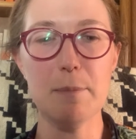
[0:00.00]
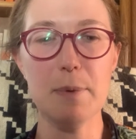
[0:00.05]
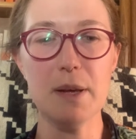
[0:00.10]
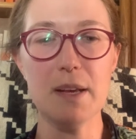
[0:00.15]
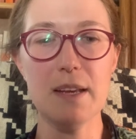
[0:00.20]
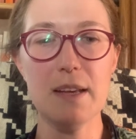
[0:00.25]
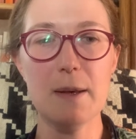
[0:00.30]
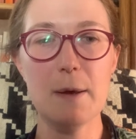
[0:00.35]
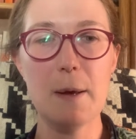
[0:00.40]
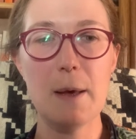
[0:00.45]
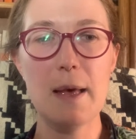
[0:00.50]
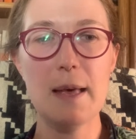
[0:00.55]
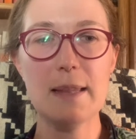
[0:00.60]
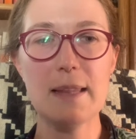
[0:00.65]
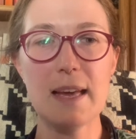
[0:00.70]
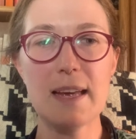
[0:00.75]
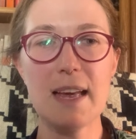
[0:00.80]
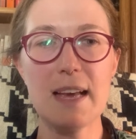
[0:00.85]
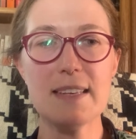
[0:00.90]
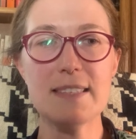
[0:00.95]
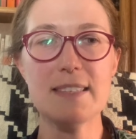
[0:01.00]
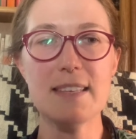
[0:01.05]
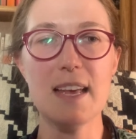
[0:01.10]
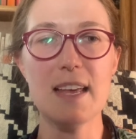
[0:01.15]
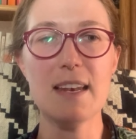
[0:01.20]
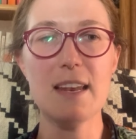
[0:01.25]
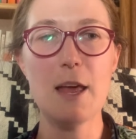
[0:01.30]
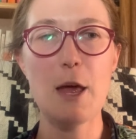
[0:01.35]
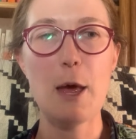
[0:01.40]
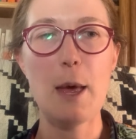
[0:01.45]
But like I
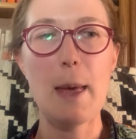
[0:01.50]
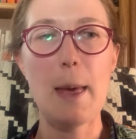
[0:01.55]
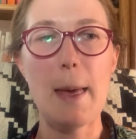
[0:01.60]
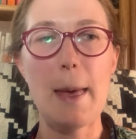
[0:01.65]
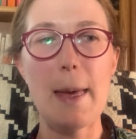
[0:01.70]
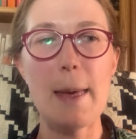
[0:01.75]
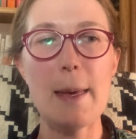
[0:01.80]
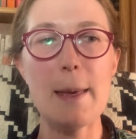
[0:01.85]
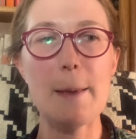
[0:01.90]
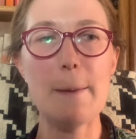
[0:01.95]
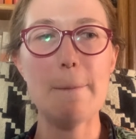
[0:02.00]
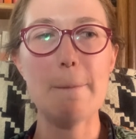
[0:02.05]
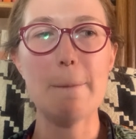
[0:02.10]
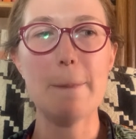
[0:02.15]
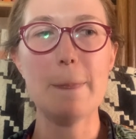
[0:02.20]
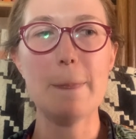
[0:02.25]
said, it,